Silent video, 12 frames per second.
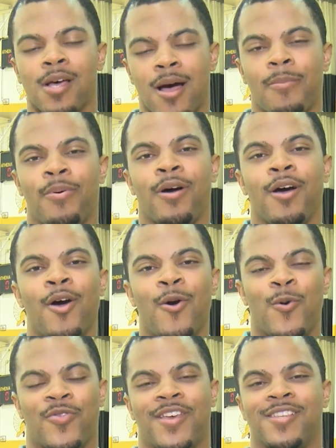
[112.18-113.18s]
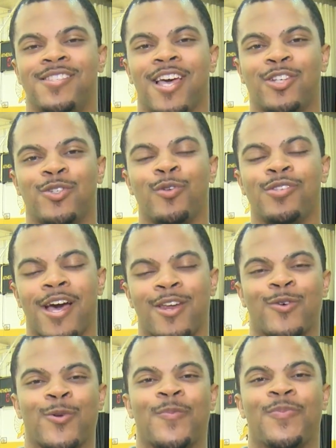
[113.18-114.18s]
top with a sectional
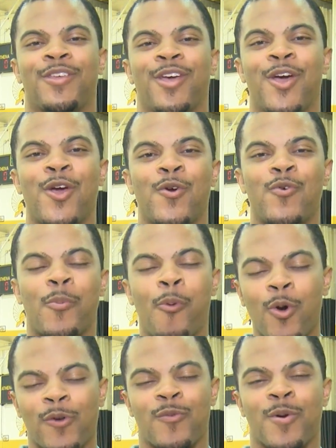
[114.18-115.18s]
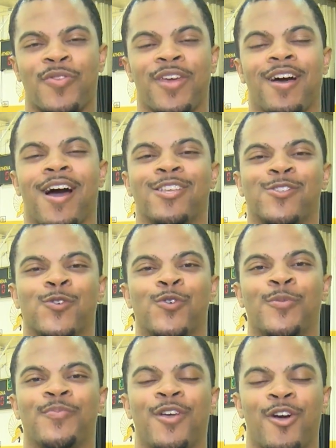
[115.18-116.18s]
title. Reporting from Athena High
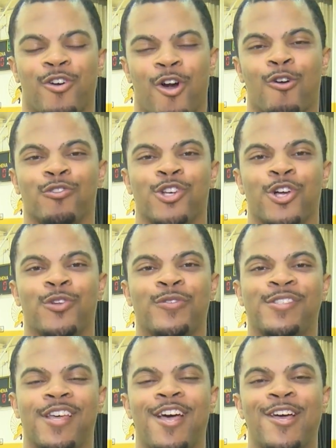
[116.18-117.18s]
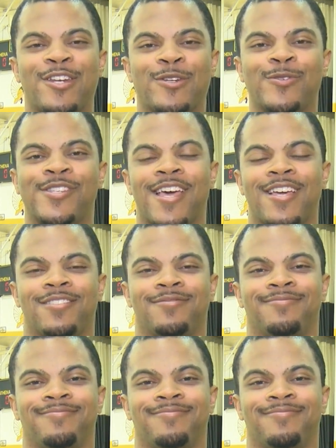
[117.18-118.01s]
School, Carl Jones, News 8.